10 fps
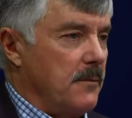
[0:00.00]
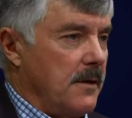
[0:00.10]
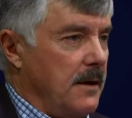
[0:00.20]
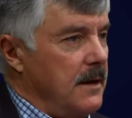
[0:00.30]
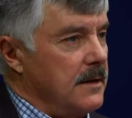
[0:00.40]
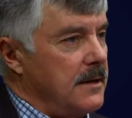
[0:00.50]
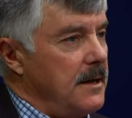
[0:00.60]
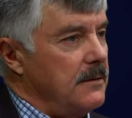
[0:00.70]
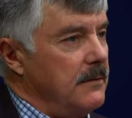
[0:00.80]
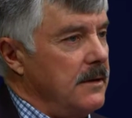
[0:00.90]
we're going to
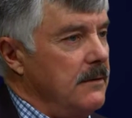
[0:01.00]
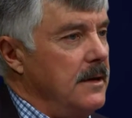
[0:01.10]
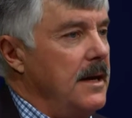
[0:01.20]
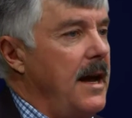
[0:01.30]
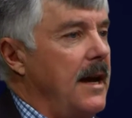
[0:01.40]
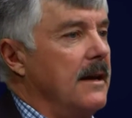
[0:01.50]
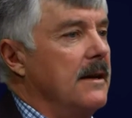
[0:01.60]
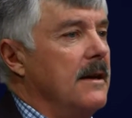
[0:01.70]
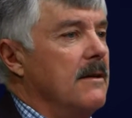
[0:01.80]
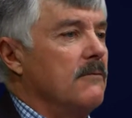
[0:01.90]
discuss with you today
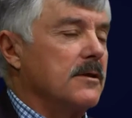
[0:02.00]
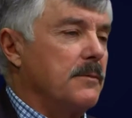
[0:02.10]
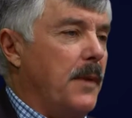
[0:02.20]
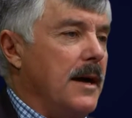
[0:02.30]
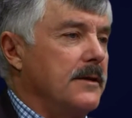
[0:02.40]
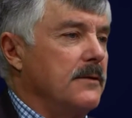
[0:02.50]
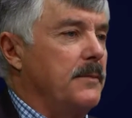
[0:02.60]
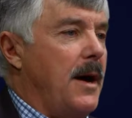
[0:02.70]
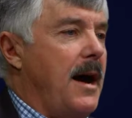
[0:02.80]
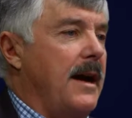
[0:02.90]
was sponsored
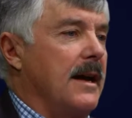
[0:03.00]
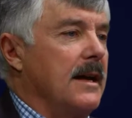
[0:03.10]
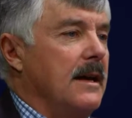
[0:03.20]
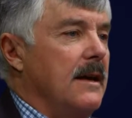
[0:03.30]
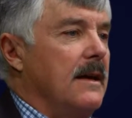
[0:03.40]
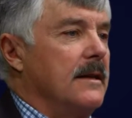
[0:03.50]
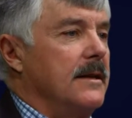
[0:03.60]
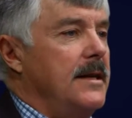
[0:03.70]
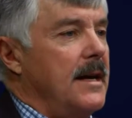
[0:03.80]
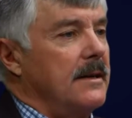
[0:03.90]
by the
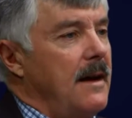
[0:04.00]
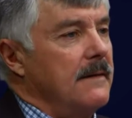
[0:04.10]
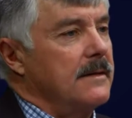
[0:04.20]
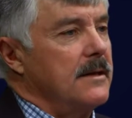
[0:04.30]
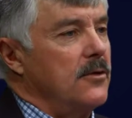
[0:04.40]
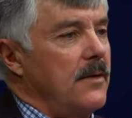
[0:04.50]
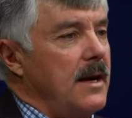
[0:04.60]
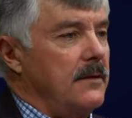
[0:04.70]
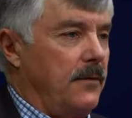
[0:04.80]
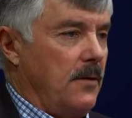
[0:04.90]
Technology
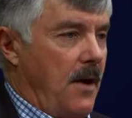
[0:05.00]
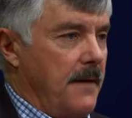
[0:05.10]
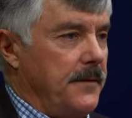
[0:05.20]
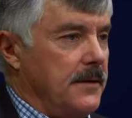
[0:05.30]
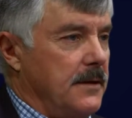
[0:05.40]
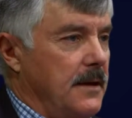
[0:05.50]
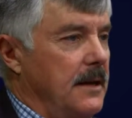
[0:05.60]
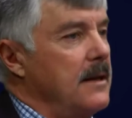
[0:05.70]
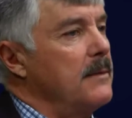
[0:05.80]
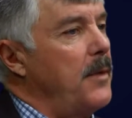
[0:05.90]
Transfer Office
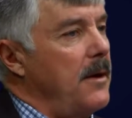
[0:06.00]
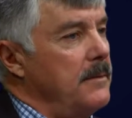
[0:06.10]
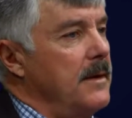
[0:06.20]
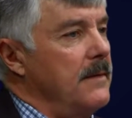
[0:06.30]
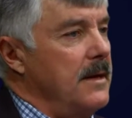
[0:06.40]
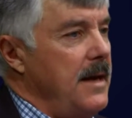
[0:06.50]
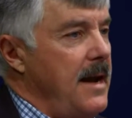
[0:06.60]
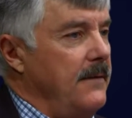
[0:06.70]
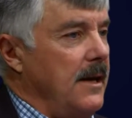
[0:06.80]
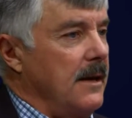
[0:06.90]
at the Department of the
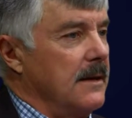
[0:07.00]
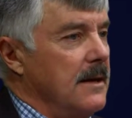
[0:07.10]
Navy.